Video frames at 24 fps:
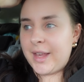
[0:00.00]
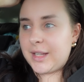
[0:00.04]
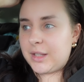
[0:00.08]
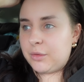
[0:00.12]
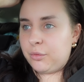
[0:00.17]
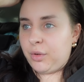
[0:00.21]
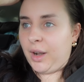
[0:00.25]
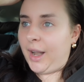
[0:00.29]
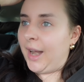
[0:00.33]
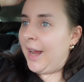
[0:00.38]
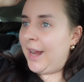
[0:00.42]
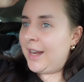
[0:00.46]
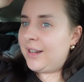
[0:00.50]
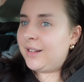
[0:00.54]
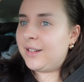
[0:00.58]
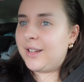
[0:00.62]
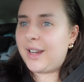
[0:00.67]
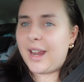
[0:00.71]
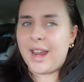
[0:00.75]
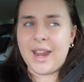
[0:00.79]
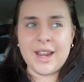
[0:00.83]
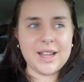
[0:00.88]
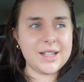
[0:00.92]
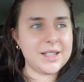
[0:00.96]
It's
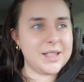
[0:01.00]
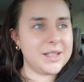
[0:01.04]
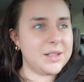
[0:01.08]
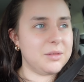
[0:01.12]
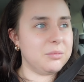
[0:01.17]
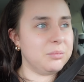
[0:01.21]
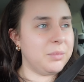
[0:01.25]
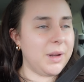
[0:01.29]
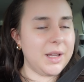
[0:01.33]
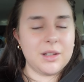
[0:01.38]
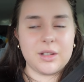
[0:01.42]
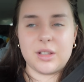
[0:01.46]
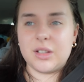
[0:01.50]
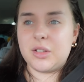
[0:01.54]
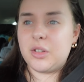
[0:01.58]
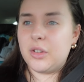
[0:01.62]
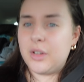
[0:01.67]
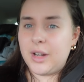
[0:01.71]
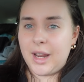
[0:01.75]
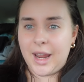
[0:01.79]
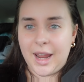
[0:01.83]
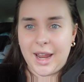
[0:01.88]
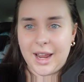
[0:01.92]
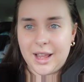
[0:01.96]
rained, it's been
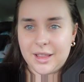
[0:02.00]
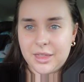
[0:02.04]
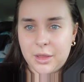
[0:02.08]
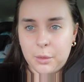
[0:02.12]
sunny,